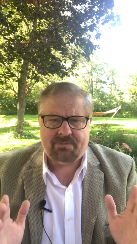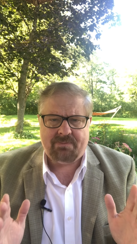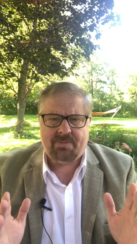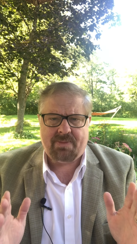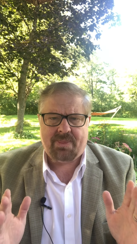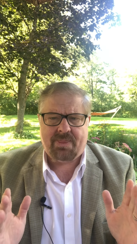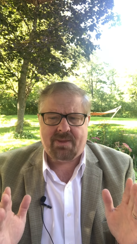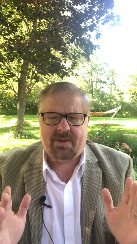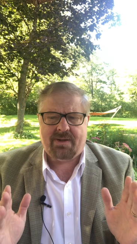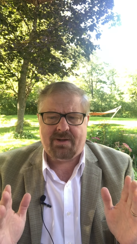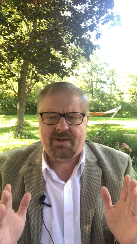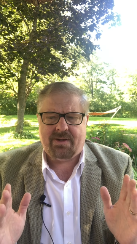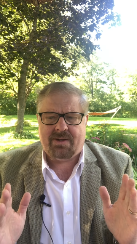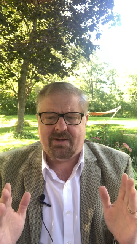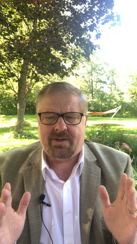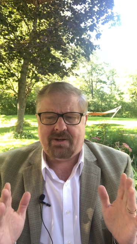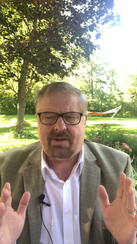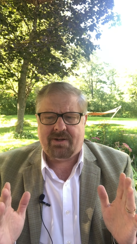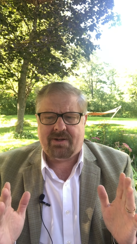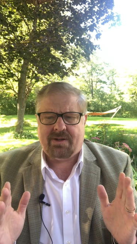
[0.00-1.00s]

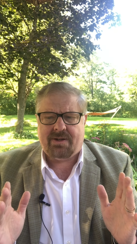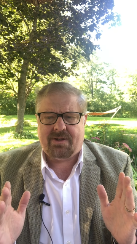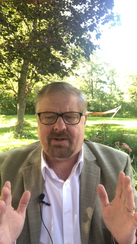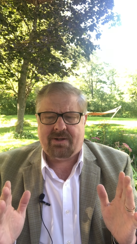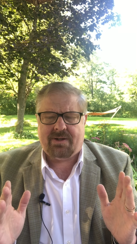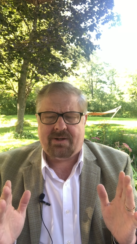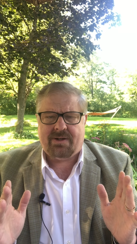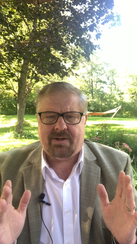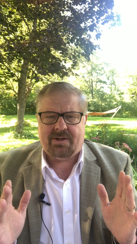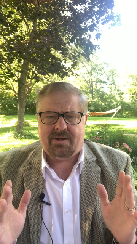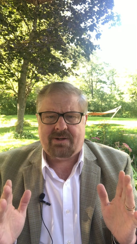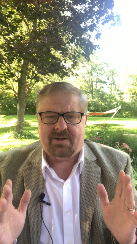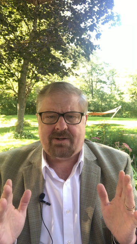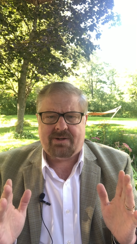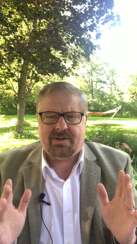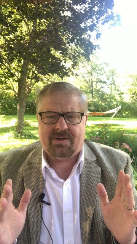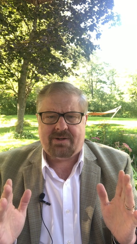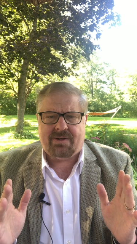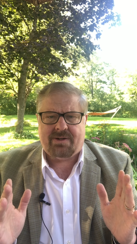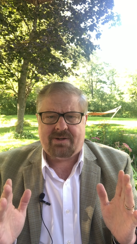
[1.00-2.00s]
No one is speaking in this clip.